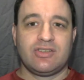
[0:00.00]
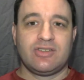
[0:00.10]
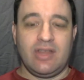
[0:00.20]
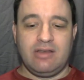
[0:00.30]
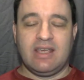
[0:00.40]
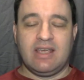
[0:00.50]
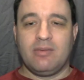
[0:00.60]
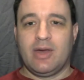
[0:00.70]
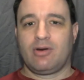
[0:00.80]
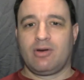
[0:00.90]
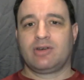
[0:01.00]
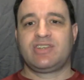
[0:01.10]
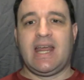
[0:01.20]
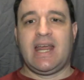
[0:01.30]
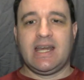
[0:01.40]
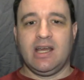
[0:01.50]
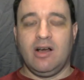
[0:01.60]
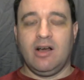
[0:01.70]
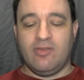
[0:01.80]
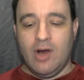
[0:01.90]
so that you get a better understanding
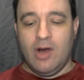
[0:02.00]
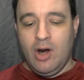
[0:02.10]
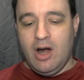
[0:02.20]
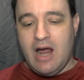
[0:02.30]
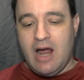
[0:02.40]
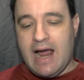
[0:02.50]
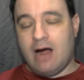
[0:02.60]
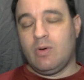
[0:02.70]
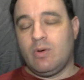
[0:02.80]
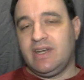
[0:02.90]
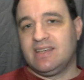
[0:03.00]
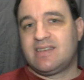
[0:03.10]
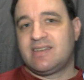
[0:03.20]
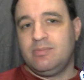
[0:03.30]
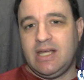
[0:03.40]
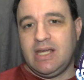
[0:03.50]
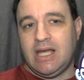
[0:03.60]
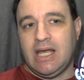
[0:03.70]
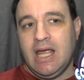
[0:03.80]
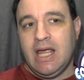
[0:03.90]
of how it is to
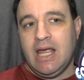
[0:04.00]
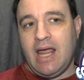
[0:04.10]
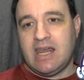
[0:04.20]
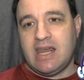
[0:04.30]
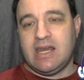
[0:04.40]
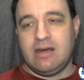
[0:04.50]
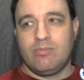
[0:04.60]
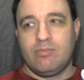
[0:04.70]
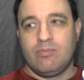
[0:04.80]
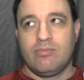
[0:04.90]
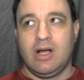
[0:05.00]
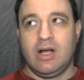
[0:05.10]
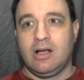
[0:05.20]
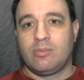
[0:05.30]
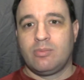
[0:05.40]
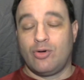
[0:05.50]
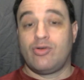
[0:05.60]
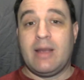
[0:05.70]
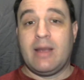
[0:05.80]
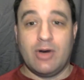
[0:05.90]
be a
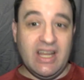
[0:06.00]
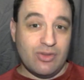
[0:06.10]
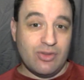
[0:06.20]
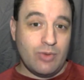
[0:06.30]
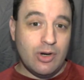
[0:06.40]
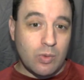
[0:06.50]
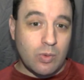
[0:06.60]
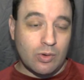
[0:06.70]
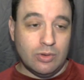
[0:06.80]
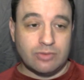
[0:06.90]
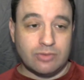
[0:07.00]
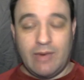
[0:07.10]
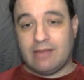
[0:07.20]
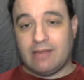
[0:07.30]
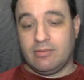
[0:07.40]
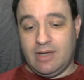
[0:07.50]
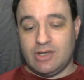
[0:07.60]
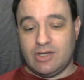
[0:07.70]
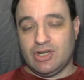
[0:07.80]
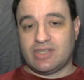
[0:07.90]
programmer in the real world, rather
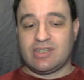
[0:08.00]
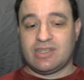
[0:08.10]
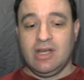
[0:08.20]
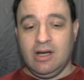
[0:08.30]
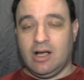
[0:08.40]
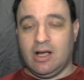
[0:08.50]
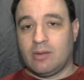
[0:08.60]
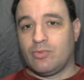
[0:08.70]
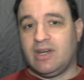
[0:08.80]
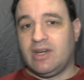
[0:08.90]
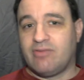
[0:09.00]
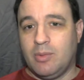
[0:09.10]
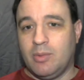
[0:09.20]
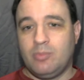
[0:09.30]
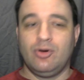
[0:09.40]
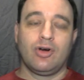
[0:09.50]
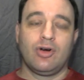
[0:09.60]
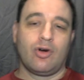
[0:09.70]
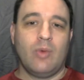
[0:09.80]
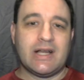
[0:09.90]
than just reading from a
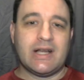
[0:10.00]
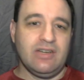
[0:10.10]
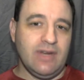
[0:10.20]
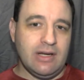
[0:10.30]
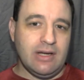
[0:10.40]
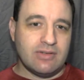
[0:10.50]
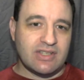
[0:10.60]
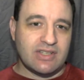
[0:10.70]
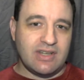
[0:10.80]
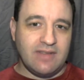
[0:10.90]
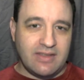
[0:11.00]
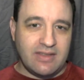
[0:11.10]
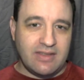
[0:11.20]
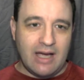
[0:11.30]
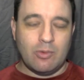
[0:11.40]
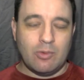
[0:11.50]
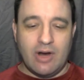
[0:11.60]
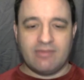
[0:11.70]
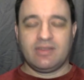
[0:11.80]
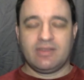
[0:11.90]
book or watching videos and stuff like that, where
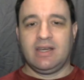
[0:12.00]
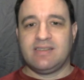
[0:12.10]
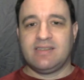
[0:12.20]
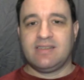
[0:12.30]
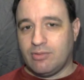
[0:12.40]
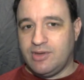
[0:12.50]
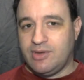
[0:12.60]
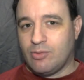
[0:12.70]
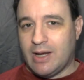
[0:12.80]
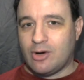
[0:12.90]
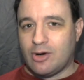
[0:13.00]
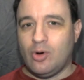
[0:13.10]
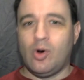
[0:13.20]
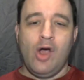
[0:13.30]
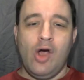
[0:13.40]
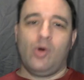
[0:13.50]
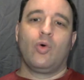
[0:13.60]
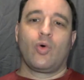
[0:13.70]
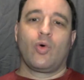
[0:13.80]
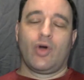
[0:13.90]
everything is either theoretical
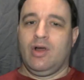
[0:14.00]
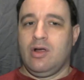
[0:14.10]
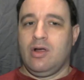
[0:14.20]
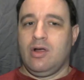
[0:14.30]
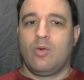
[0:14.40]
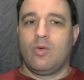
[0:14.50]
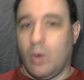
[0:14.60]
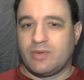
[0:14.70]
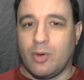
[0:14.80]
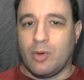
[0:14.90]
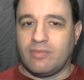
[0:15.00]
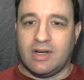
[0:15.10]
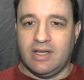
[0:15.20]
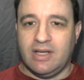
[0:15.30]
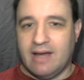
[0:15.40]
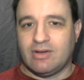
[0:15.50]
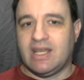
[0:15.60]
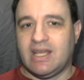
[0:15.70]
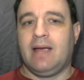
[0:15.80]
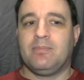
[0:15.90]
or worked perfectly every
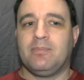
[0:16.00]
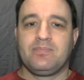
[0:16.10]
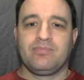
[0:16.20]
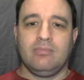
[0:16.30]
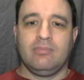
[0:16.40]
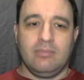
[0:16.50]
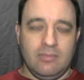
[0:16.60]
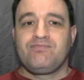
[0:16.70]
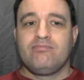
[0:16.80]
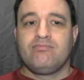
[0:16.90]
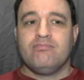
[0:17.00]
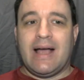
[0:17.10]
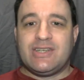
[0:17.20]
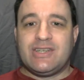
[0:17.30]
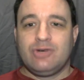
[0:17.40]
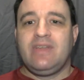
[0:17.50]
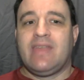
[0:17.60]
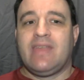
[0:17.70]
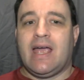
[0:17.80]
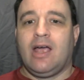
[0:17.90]
time. By
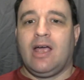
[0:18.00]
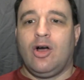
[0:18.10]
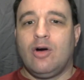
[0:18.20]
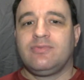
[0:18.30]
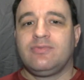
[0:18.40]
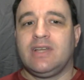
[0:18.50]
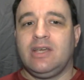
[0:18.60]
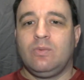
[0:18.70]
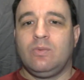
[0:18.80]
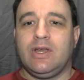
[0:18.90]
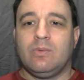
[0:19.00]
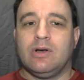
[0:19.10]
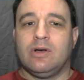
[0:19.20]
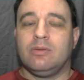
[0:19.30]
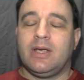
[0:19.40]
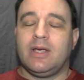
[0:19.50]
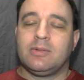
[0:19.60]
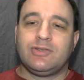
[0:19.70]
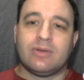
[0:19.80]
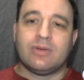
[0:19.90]
doing that, hopefully we will be
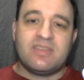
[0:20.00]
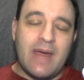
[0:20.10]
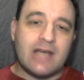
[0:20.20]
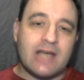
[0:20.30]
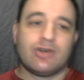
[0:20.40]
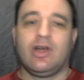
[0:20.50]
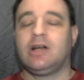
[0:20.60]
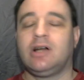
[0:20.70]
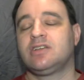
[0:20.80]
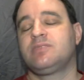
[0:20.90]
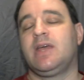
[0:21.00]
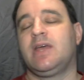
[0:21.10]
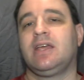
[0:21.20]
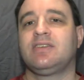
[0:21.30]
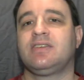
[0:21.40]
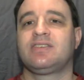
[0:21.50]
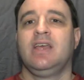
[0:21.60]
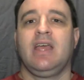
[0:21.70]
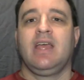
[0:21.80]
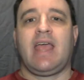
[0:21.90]
able to expand your knowledge base
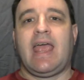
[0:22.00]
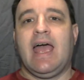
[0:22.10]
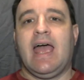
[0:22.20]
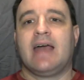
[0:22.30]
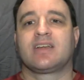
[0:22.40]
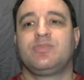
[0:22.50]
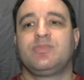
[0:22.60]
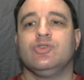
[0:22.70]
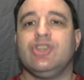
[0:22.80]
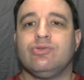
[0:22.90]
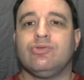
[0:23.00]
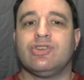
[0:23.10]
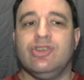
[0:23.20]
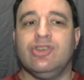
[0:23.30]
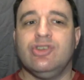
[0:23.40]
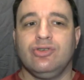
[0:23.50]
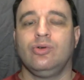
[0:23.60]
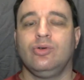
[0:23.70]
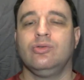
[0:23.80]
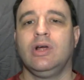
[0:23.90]
and expose you to
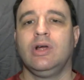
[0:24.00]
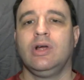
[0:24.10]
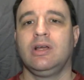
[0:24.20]
new